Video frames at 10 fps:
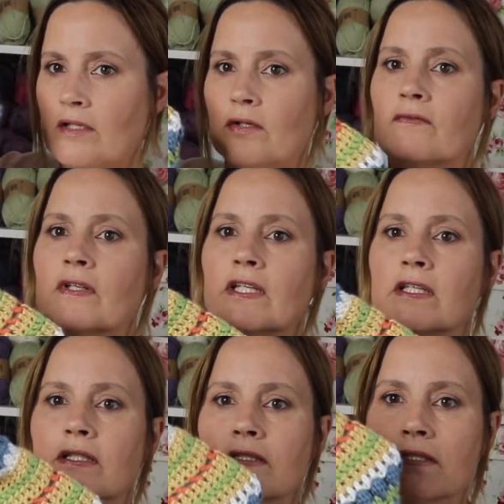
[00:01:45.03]
Hopefully
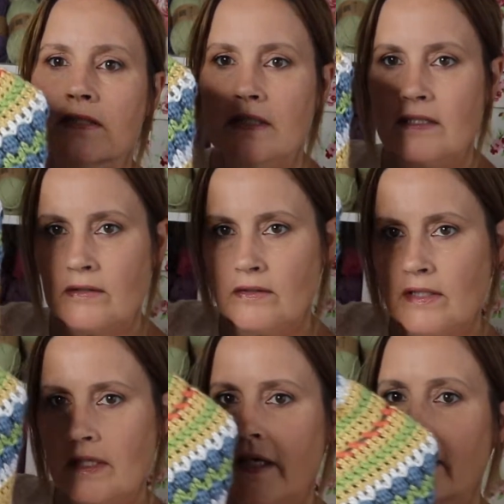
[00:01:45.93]
you can see it
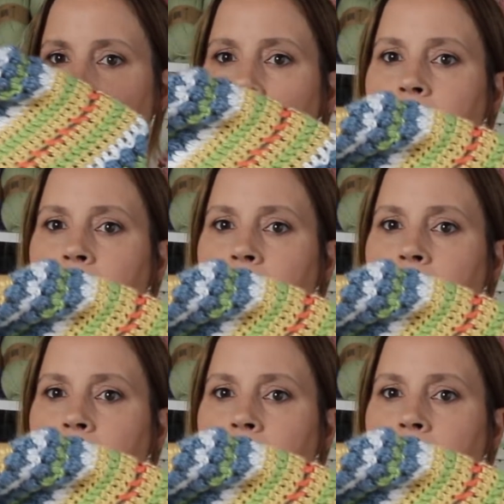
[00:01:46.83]
okay.